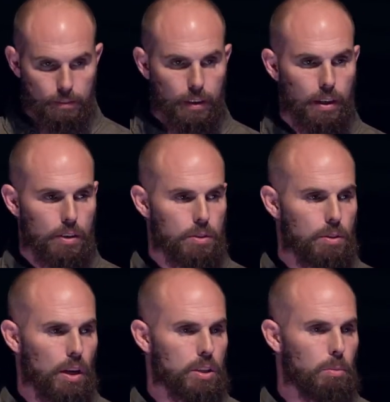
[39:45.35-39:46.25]
It also
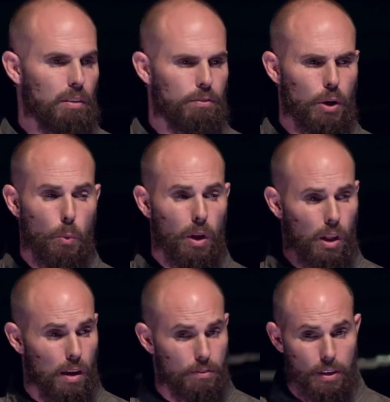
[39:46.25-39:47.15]
talks about free will
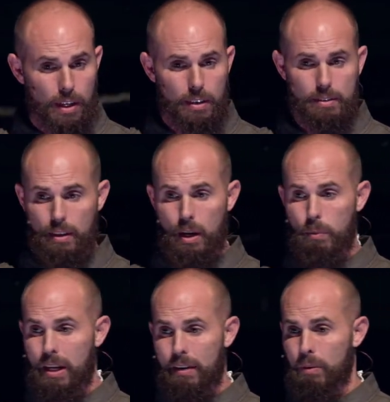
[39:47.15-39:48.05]
offerings and how
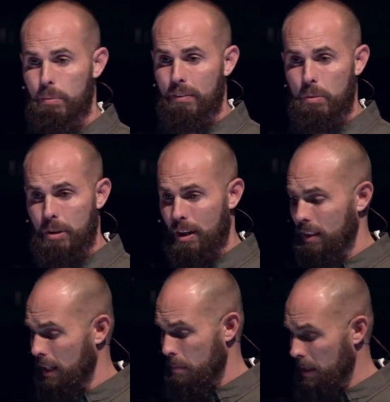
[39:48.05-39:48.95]
we give above and beyond,
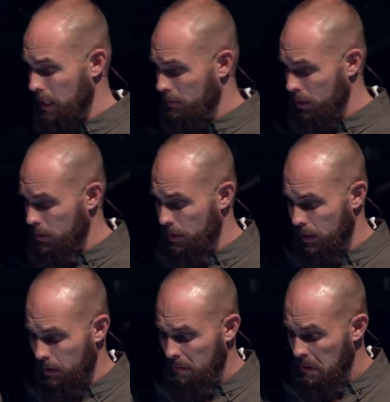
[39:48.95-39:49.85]
like many of you that
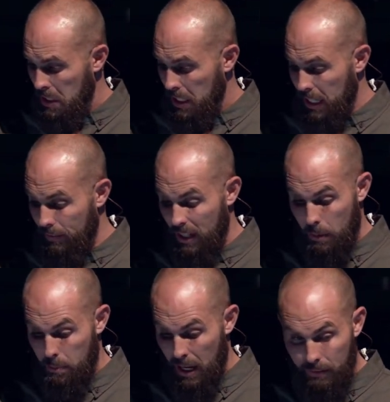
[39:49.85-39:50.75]
are giving
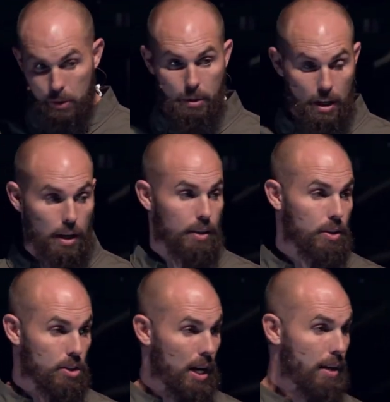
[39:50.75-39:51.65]
above and beyond
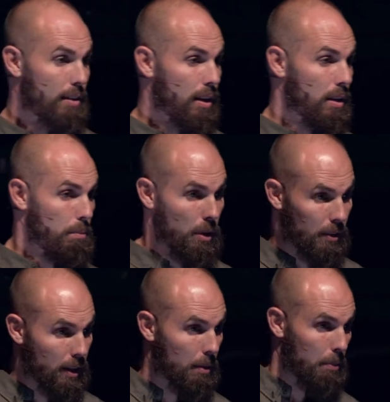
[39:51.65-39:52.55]
your tithing and
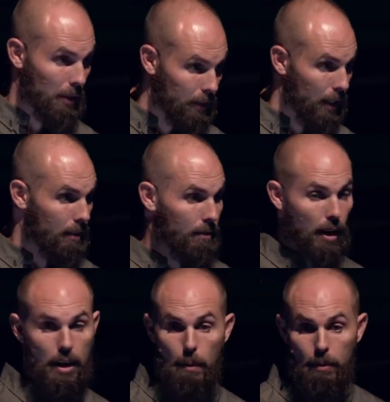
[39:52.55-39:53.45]
building a building
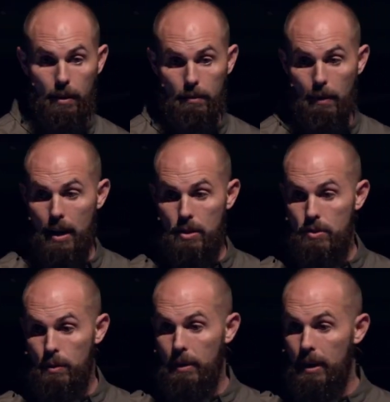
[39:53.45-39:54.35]
a couple of miles
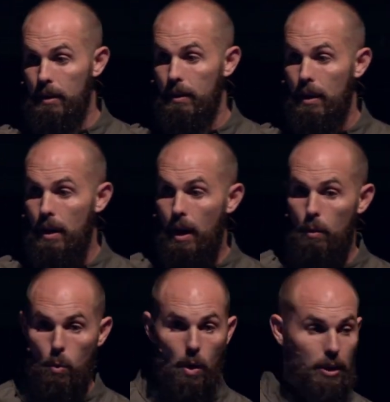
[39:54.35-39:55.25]
from here. And
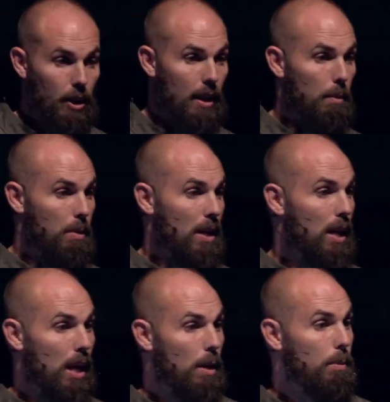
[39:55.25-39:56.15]
we're watching that be a
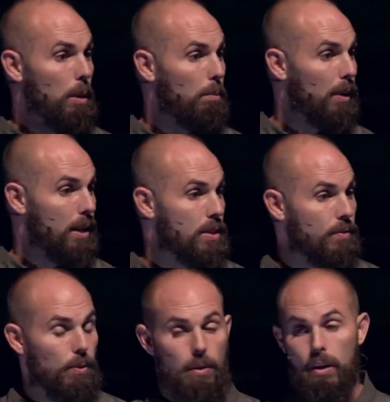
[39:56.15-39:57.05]
hub and a place
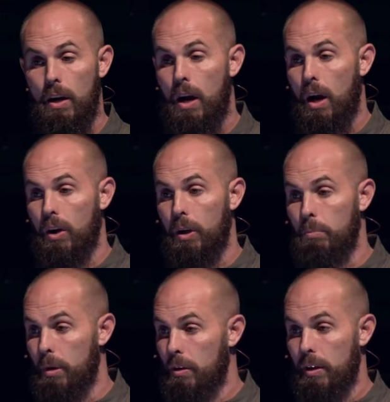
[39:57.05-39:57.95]
for our
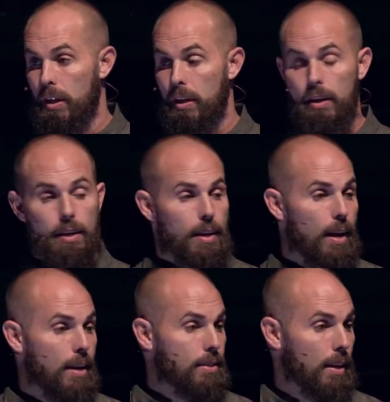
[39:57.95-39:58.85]
community
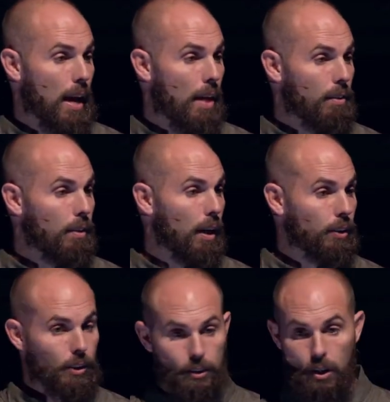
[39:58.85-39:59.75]
uh, to gather, not
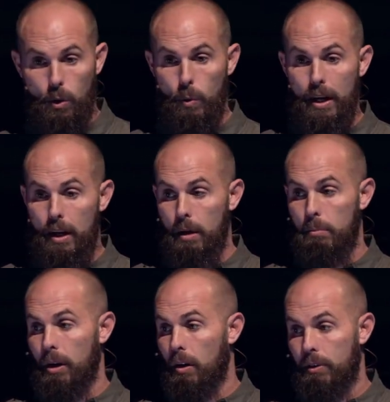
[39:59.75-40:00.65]
just on a weekend,
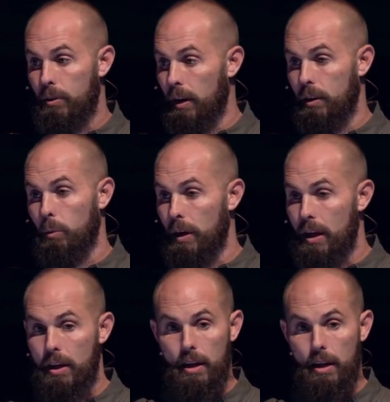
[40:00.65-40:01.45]
but all throughout the week.